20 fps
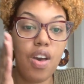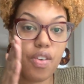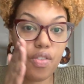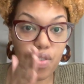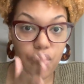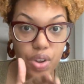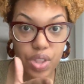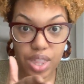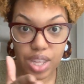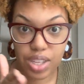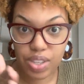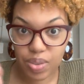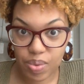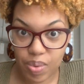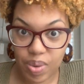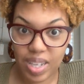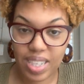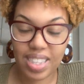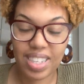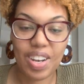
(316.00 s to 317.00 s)
for this
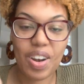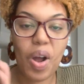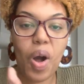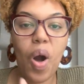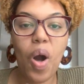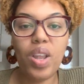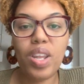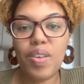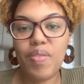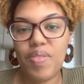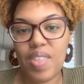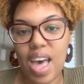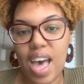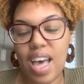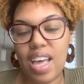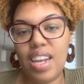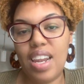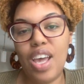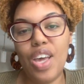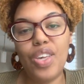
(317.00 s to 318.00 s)
reason, all of
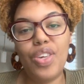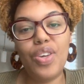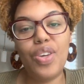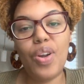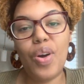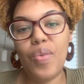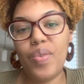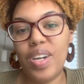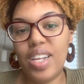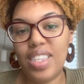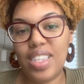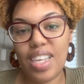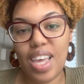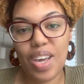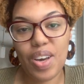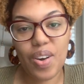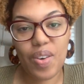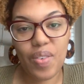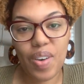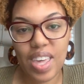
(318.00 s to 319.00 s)
that, you don't want to
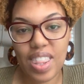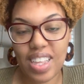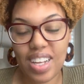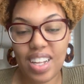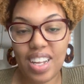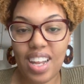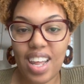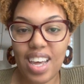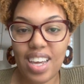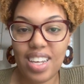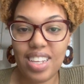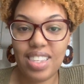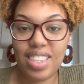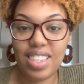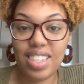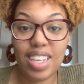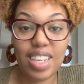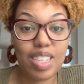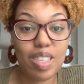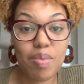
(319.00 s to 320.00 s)
take away the client's
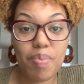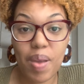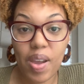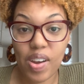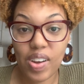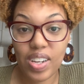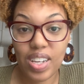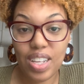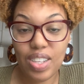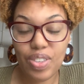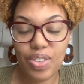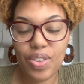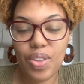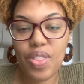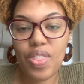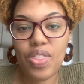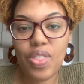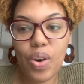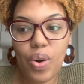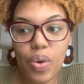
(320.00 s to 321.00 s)
experience. So
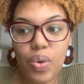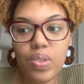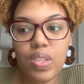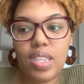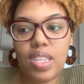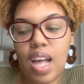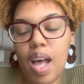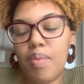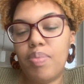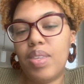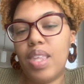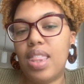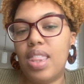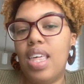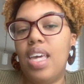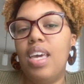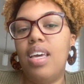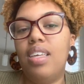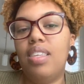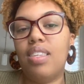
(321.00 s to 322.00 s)
those types of
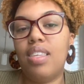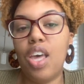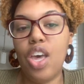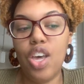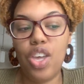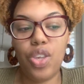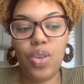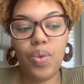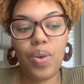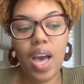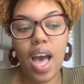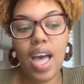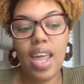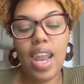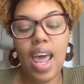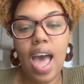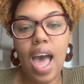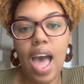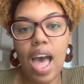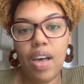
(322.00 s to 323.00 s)
things, you kind
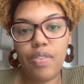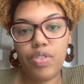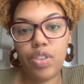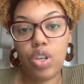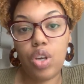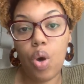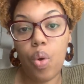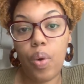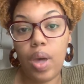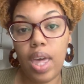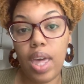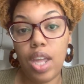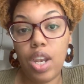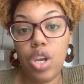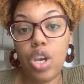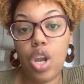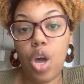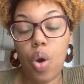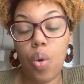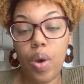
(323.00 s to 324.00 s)
of have to go in
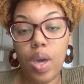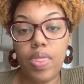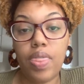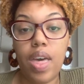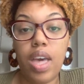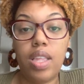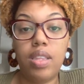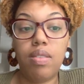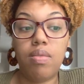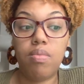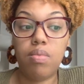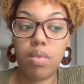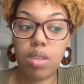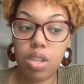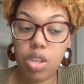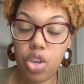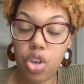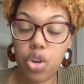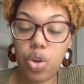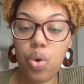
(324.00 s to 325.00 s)
knowing that
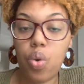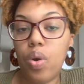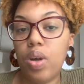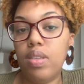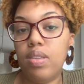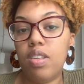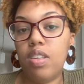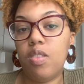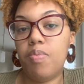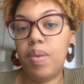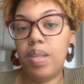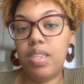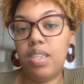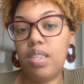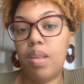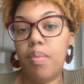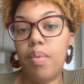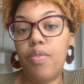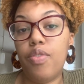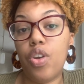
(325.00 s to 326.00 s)
you're going to spend
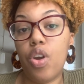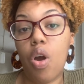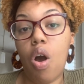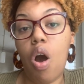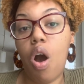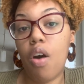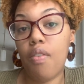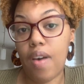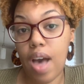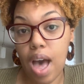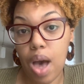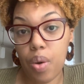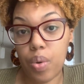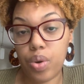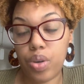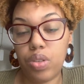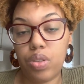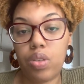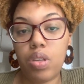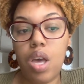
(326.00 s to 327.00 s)
some of your off
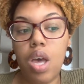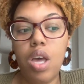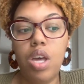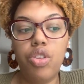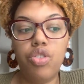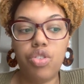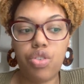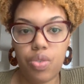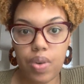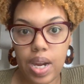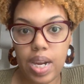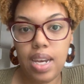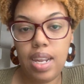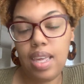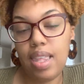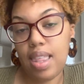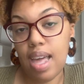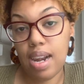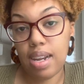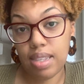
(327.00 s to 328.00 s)
hours
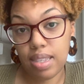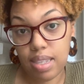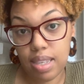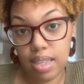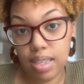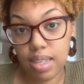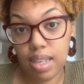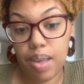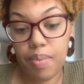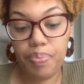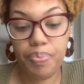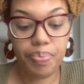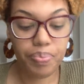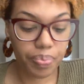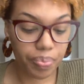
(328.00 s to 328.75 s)
training that assistant.